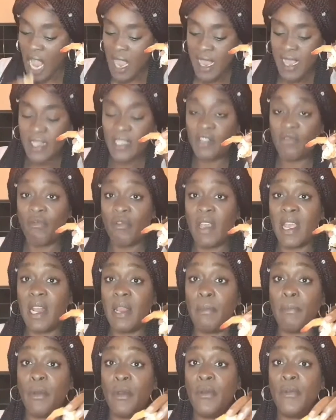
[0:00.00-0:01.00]
he's
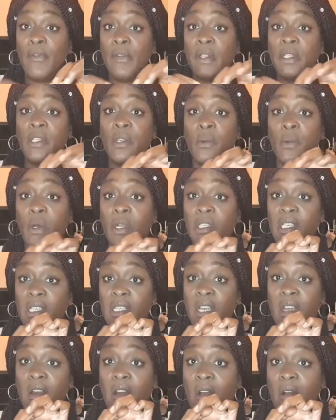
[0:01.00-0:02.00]
really moving towards
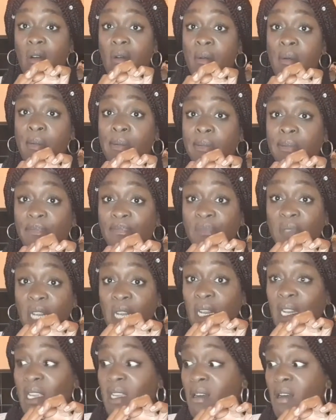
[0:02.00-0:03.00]
Nicole,
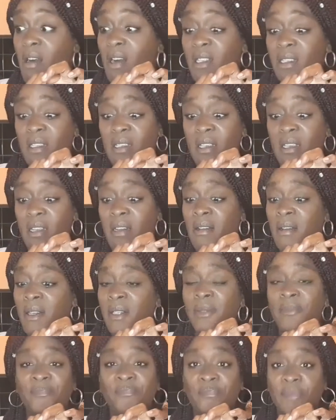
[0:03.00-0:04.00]
Lecarsons,
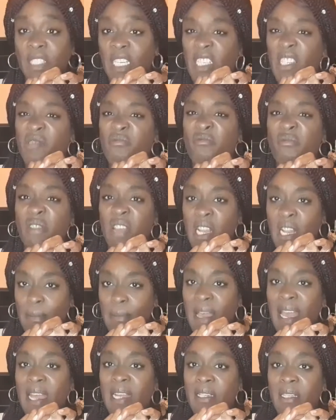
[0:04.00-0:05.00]
it's really
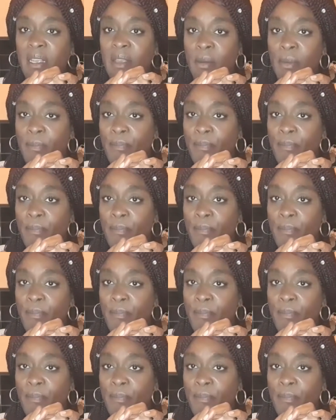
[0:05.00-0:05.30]
bad.